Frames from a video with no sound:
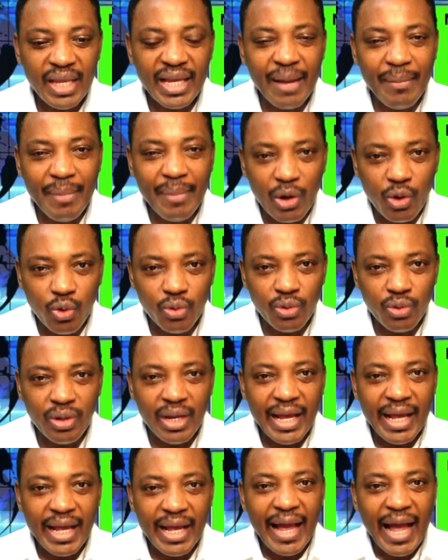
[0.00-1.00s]
Cameroon,
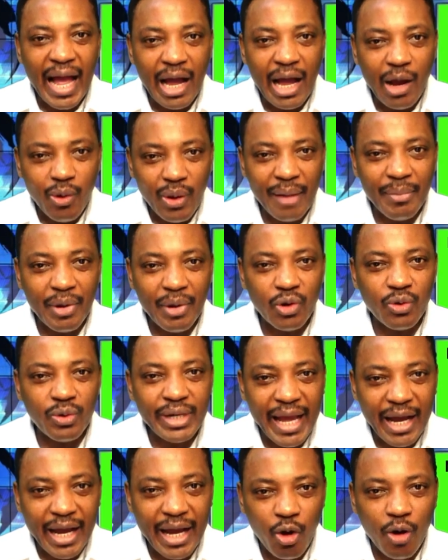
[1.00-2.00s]
how Cameroon
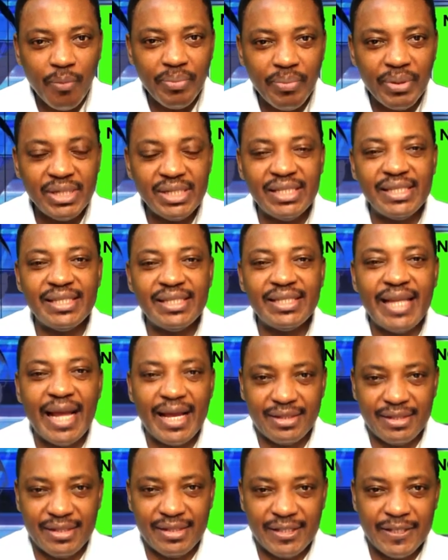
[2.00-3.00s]
they accomplish this
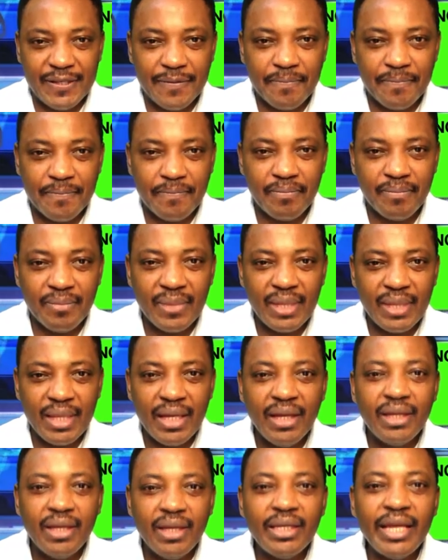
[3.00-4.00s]
task?
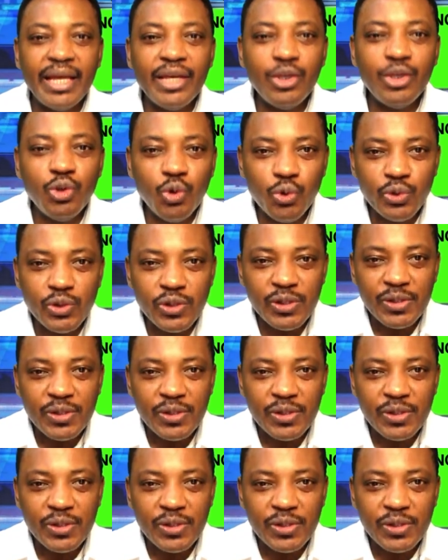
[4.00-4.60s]
They use